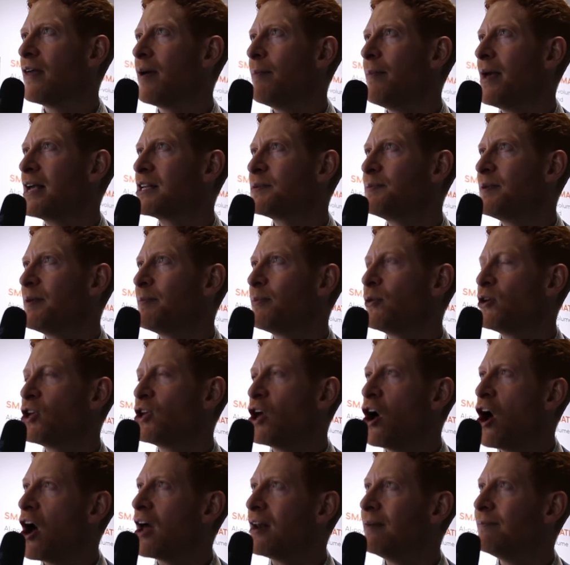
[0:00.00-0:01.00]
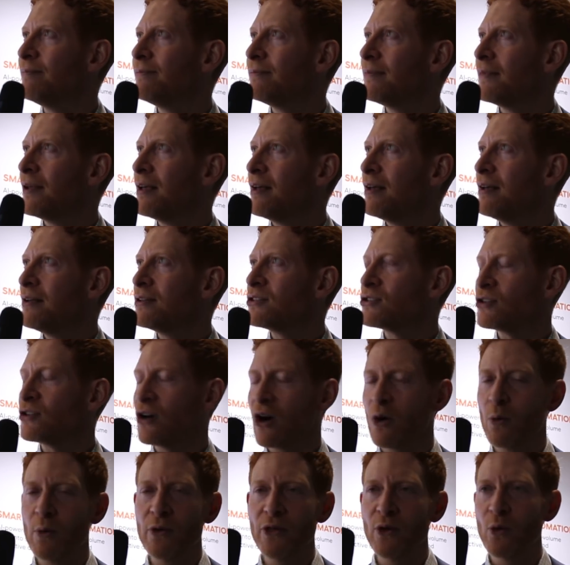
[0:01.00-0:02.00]
that makes people yawn.
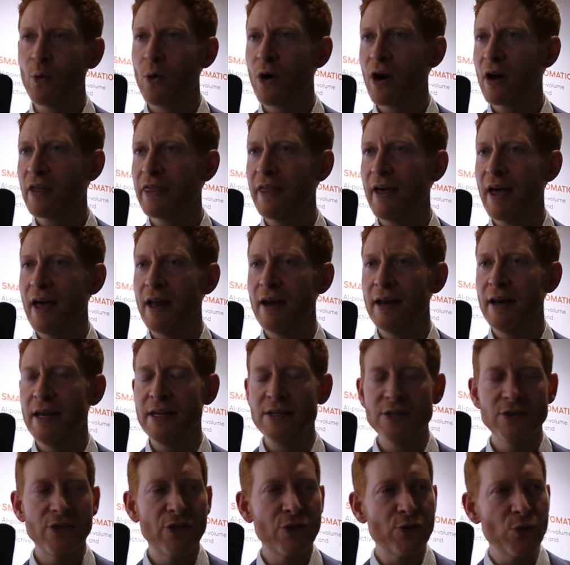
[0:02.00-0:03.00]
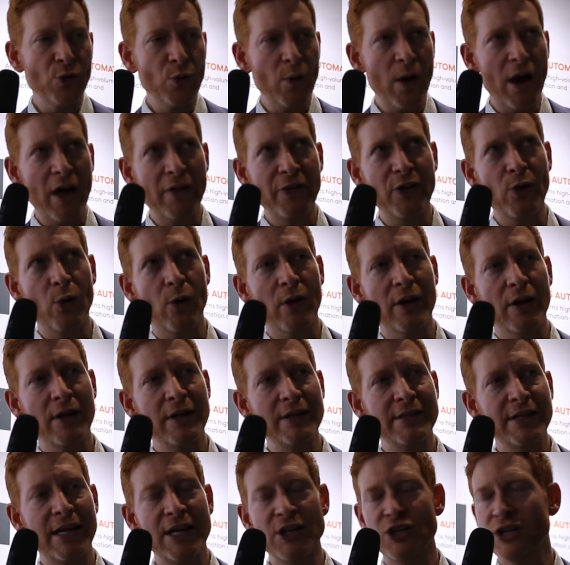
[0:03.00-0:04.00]
Start with the work that is throughout the
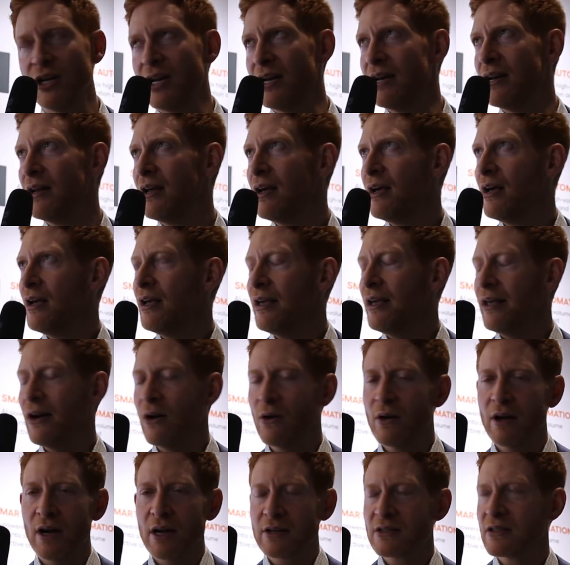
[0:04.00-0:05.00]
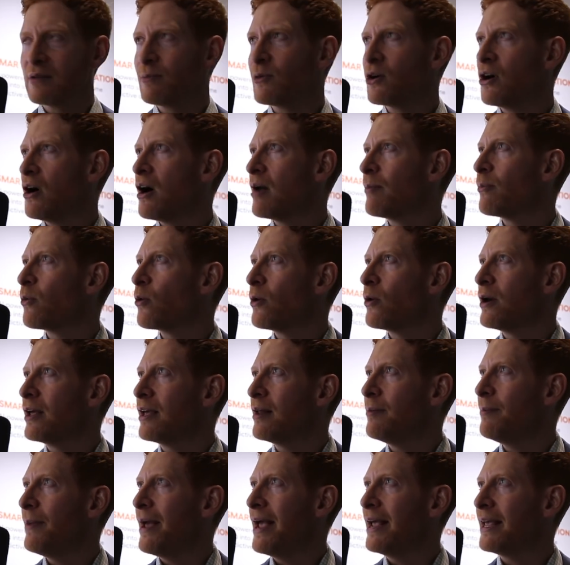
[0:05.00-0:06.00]
organization, you know, customer onboarding
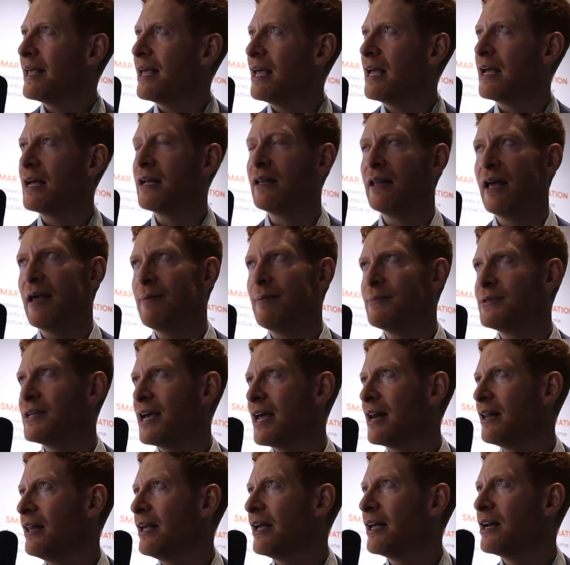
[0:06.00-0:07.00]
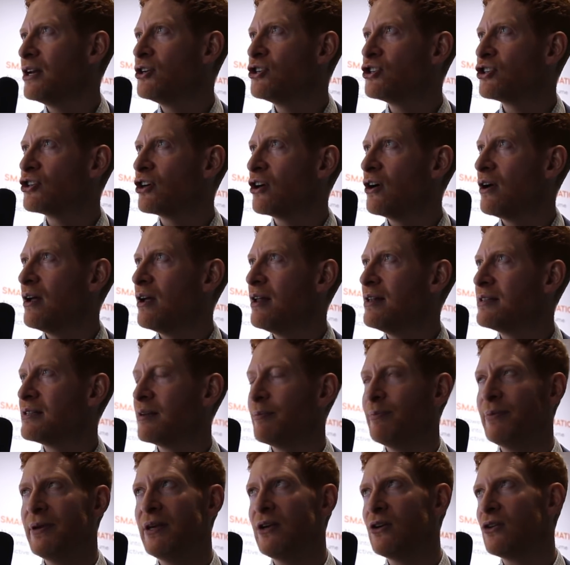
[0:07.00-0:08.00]
and banking, claims handling and insurance,
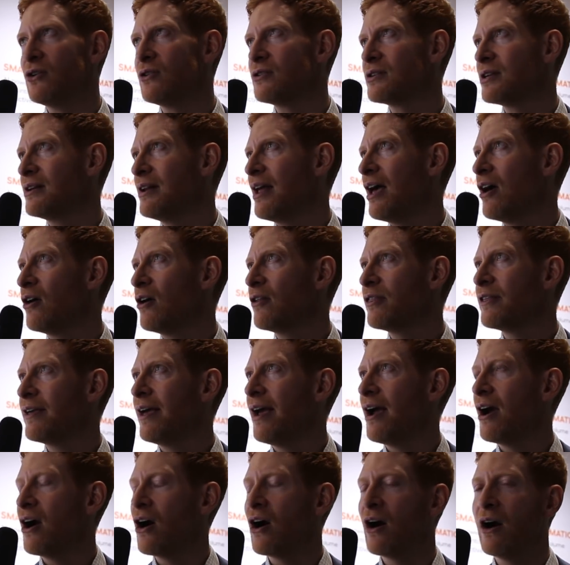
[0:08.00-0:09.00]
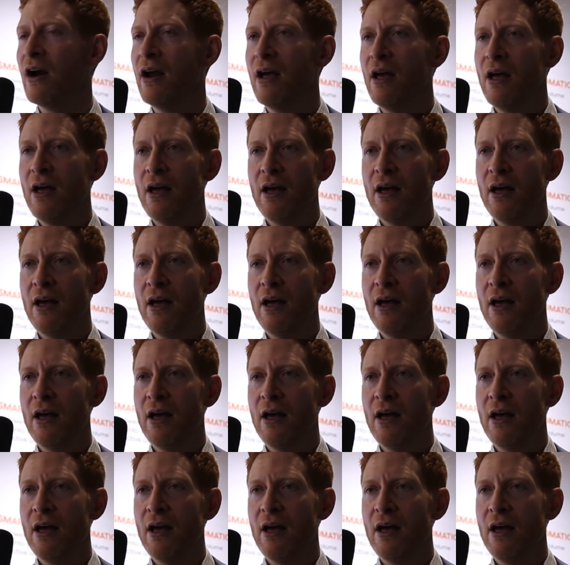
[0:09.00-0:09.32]
appeals and healthcare,